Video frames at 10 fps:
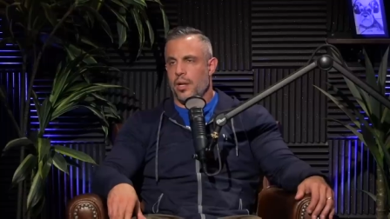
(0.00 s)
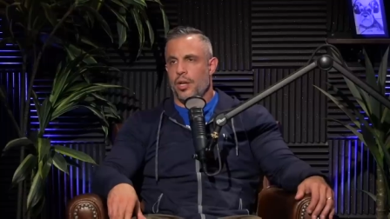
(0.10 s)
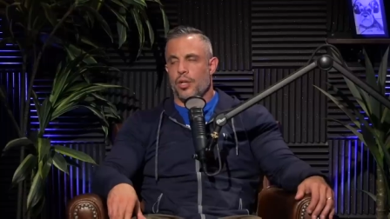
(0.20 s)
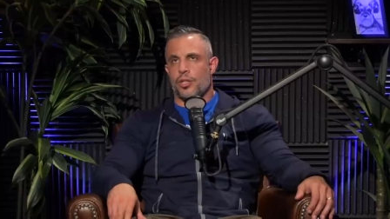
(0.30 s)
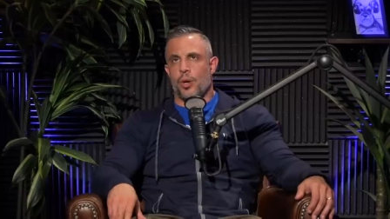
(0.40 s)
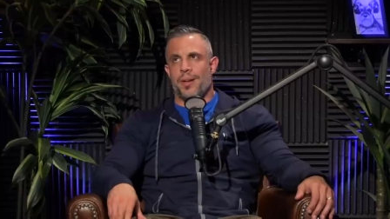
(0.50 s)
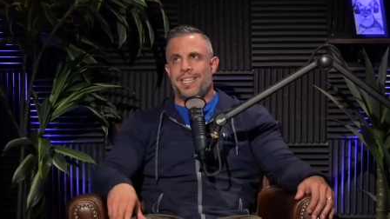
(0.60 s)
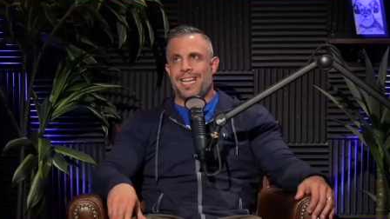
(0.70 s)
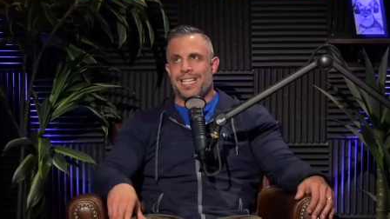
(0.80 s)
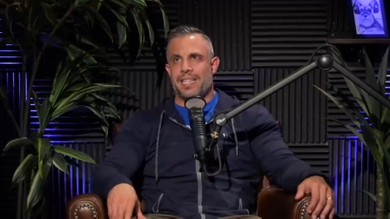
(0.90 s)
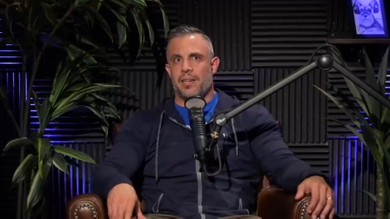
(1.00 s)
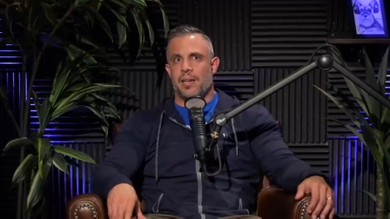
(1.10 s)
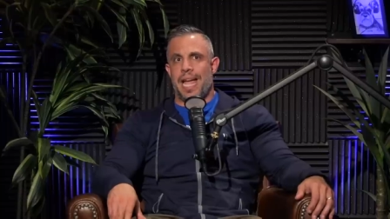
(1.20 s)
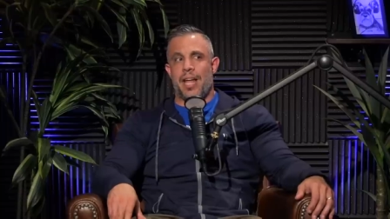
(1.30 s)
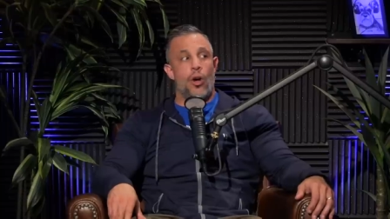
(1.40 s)
Yeah. So it doesn't
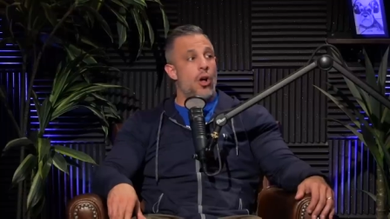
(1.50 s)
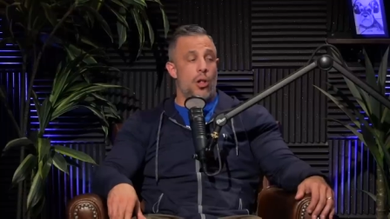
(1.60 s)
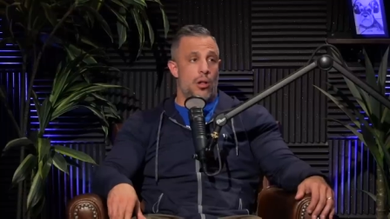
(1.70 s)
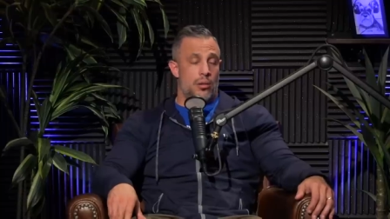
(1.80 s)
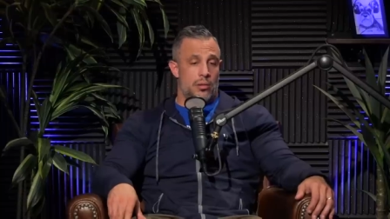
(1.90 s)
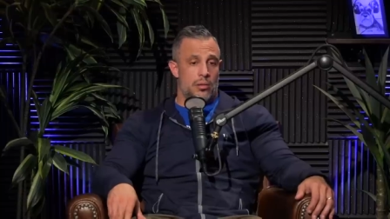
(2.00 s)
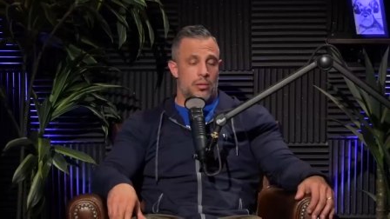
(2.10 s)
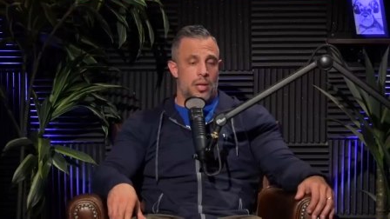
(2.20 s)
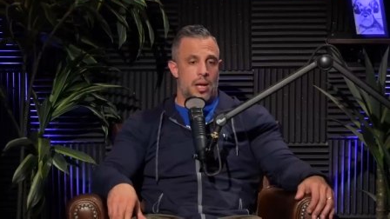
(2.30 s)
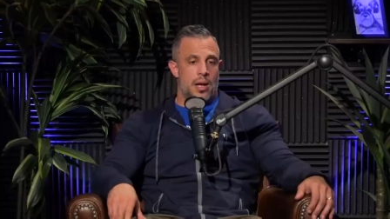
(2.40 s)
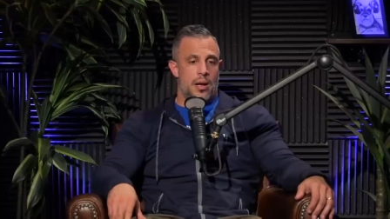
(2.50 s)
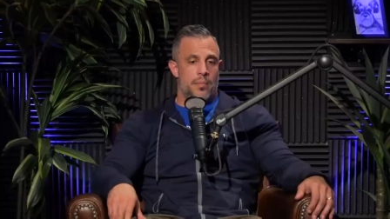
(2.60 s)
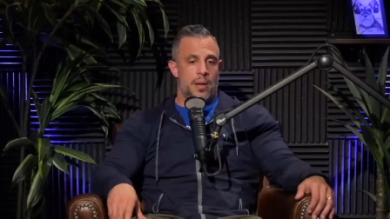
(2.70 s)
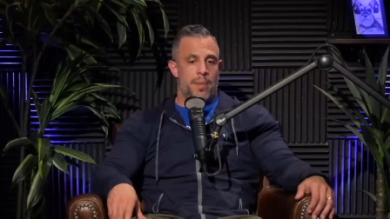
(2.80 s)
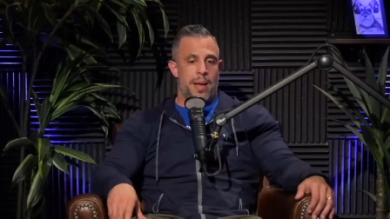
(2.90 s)
at all,
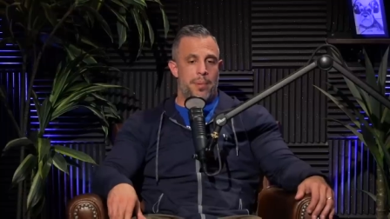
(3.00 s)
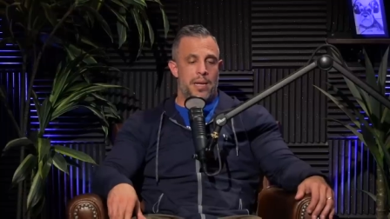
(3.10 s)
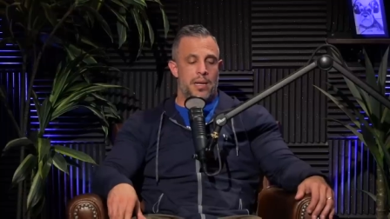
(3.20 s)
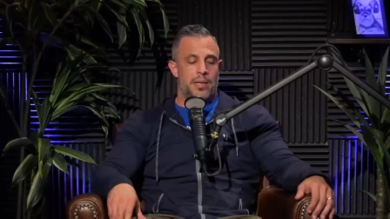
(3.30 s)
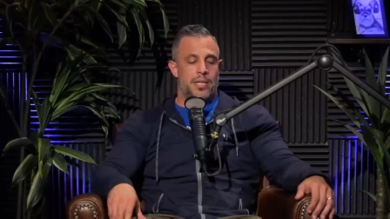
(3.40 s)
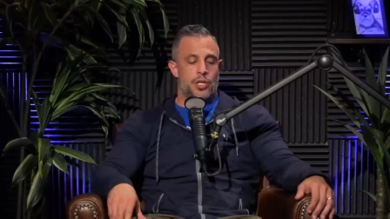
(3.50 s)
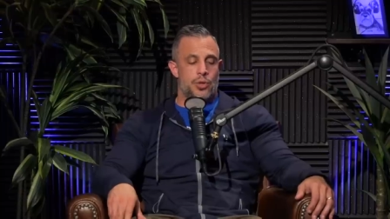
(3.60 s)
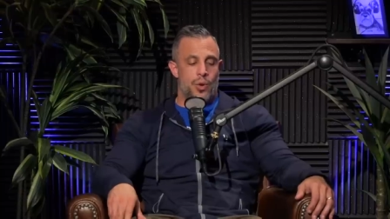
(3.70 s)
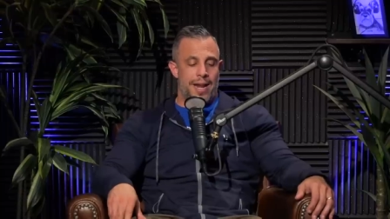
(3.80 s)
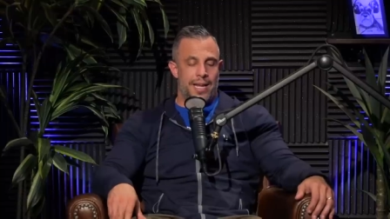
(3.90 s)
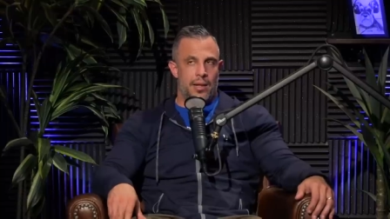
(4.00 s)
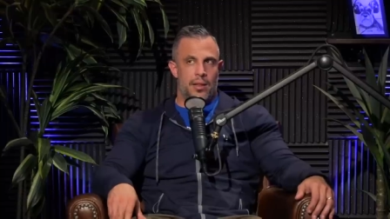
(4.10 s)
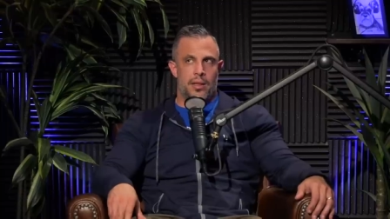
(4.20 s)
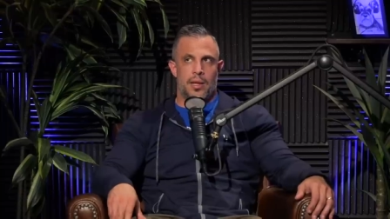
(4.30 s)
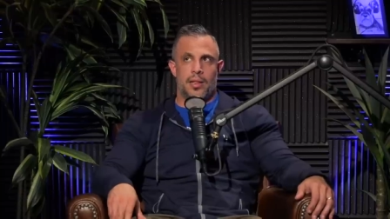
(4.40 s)
um, in my opinion, discredit
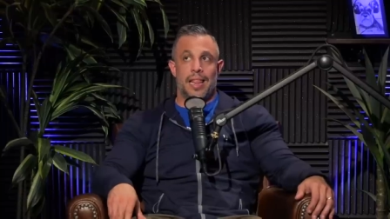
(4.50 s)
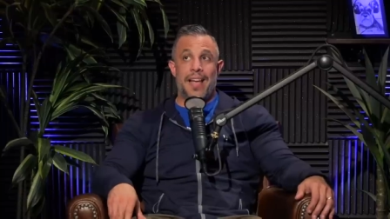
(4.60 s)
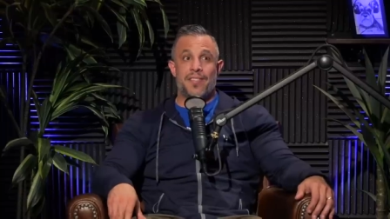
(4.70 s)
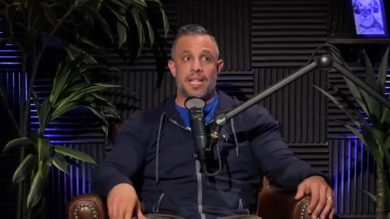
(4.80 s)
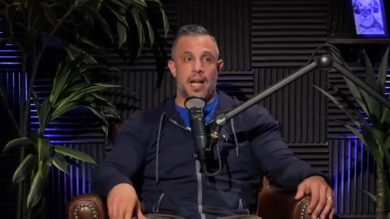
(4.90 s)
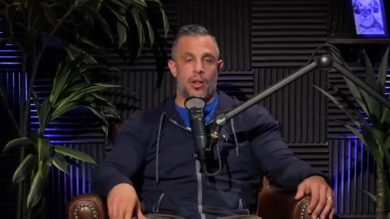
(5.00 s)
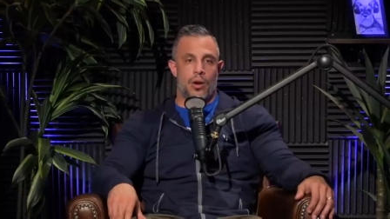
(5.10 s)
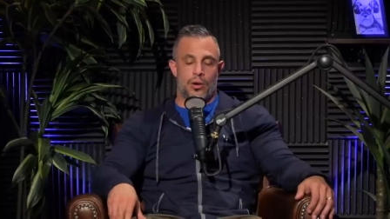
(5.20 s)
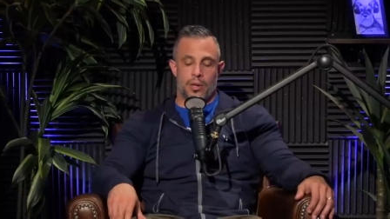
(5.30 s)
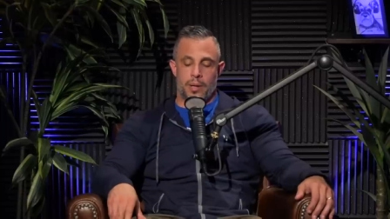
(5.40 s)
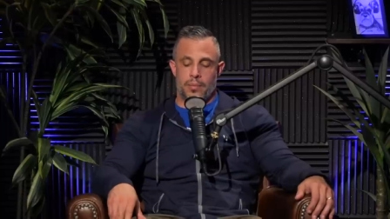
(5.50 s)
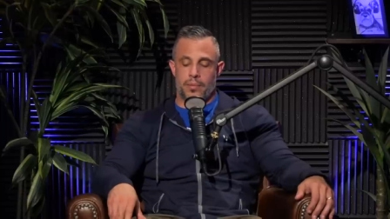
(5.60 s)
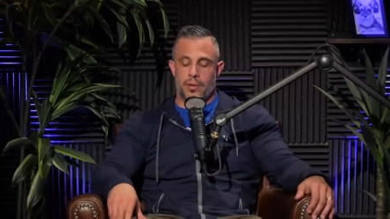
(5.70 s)
the lifestyle argument.